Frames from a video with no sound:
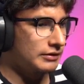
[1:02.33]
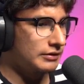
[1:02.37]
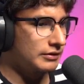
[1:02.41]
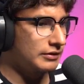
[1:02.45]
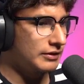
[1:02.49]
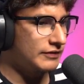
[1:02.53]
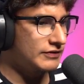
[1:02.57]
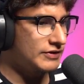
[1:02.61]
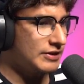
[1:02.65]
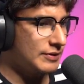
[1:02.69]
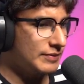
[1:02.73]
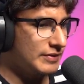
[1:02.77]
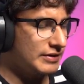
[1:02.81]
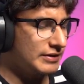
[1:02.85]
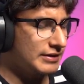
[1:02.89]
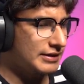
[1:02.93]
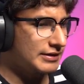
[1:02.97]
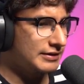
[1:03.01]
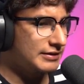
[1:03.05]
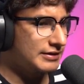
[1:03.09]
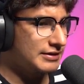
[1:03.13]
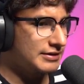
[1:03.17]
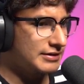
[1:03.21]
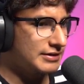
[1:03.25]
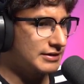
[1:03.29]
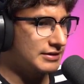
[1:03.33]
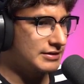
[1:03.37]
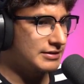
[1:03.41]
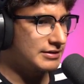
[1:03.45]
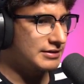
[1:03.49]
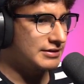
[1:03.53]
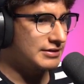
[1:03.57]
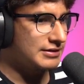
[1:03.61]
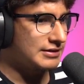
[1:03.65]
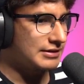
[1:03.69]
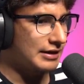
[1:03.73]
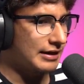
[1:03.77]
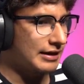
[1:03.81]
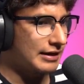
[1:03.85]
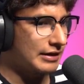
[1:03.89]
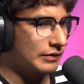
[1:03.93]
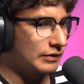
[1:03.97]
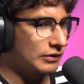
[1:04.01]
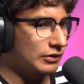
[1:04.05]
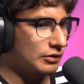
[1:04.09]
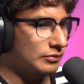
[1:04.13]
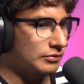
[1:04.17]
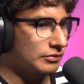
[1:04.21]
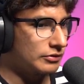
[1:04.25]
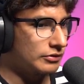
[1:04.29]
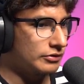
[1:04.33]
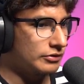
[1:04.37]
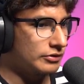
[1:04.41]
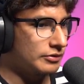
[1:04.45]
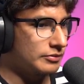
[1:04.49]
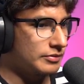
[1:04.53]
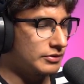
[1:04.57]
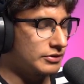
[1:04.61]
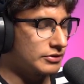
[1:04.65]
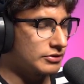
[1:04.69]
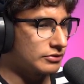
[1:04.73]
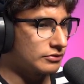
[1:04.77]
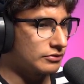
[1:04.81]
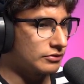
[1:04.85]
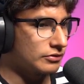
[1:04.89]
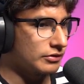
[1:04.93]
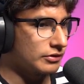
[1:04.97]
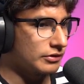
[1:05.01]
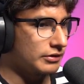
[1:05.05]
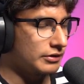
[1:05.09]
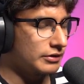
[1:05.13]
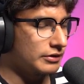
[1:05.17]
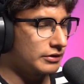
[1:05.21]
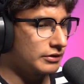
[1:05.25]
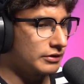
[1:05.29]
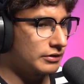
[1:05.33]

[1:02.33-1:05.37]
If something like this existed IRL, dude, it'd be so great.